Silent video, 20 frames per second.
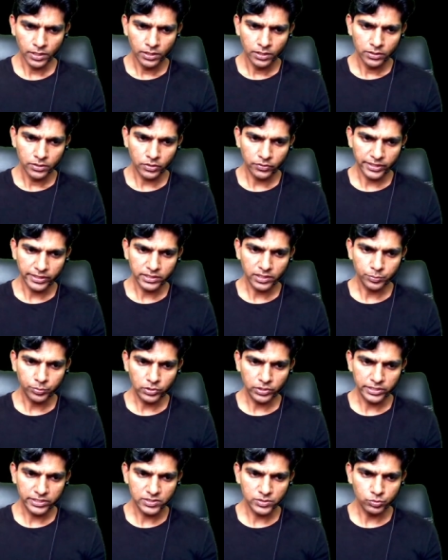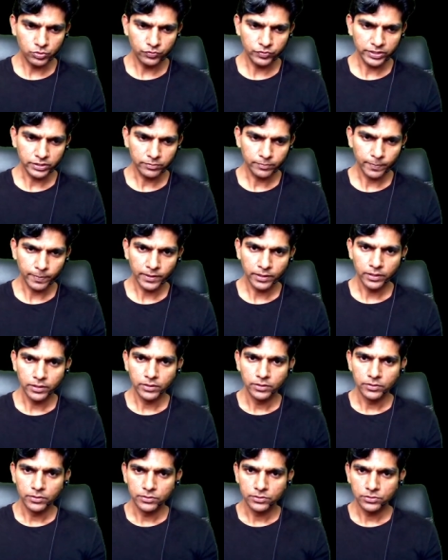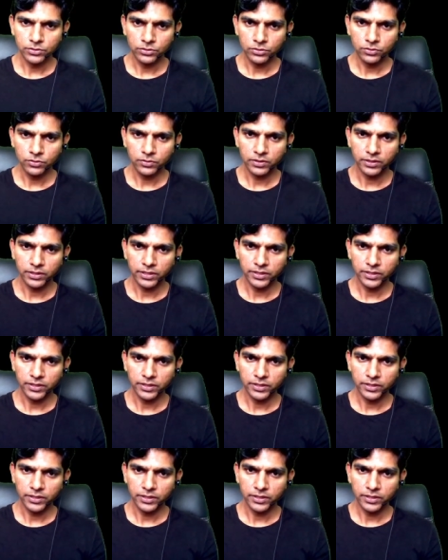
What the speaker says: Now here the pulley is moving. So